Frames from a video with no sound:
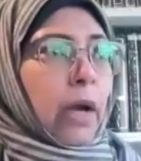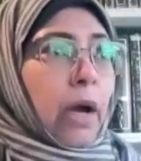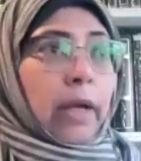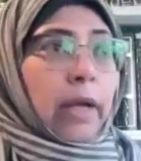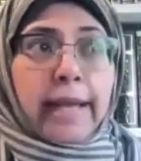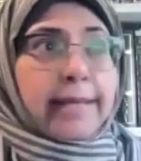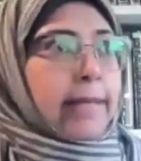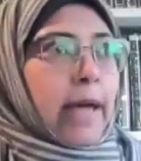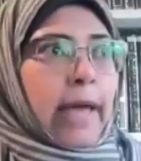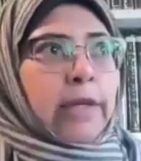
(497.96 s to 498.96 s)

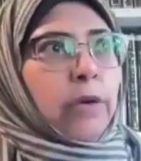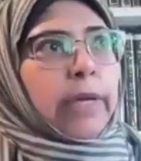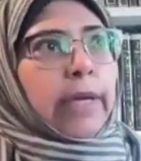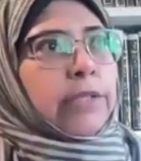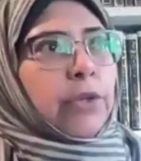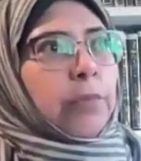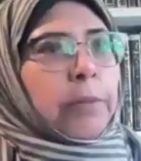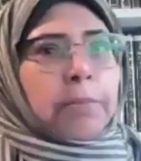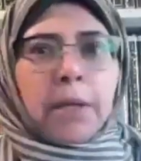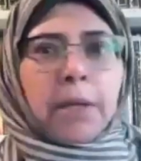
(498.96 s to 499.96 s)
unless I look at,
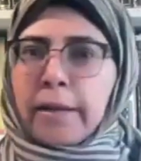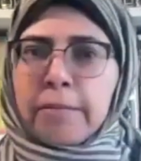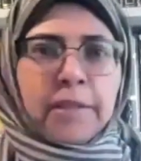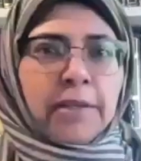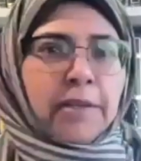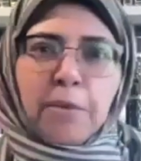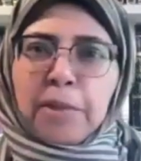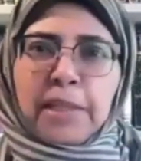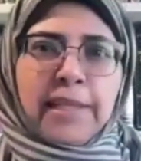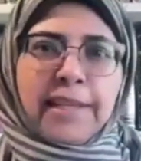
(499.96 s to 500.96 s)
people like Amir
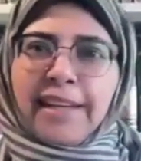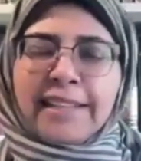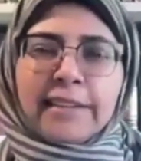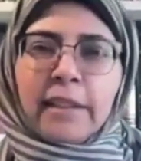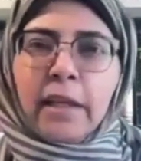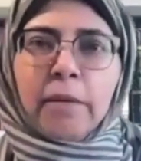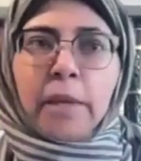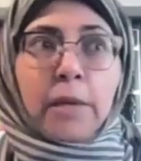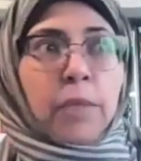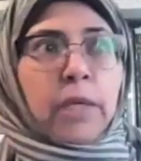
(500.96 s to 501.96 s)
al-Mu'mineen alayhi salam,
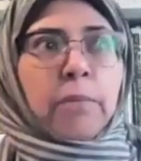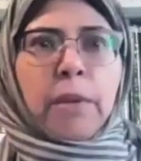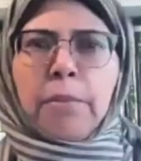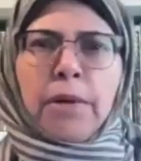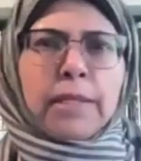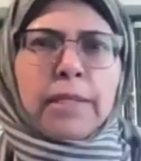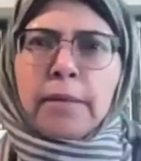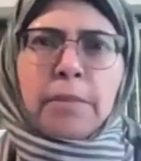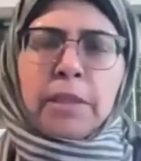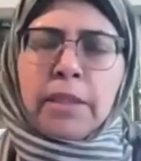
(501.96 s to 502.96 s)
and we commemorate
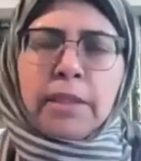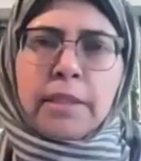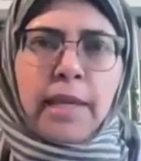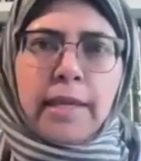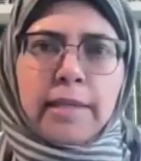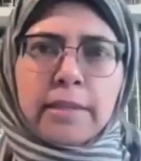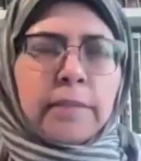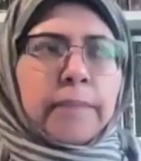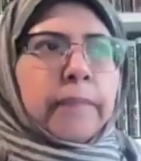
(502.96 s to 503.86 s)
him in these days.